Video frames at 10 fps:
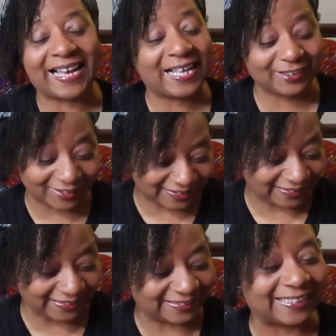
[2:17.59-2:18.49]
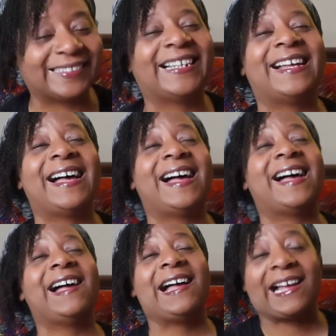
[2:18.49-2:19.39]
I looked at this, I said,
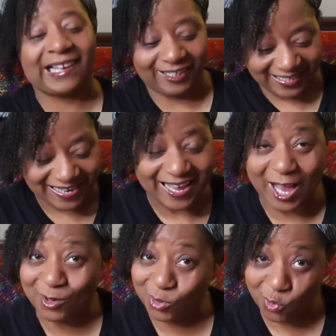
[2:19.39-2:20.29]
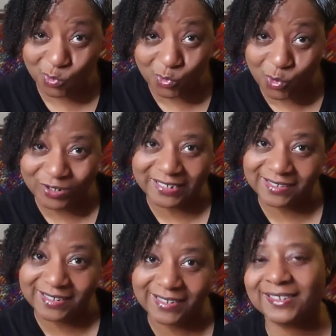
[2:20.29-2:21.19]
aha, I know who gonna
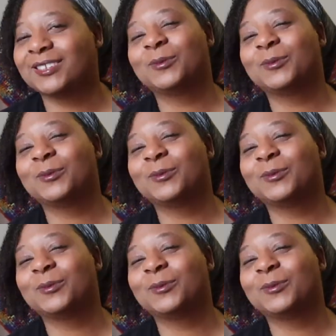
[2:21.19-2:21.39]
get this.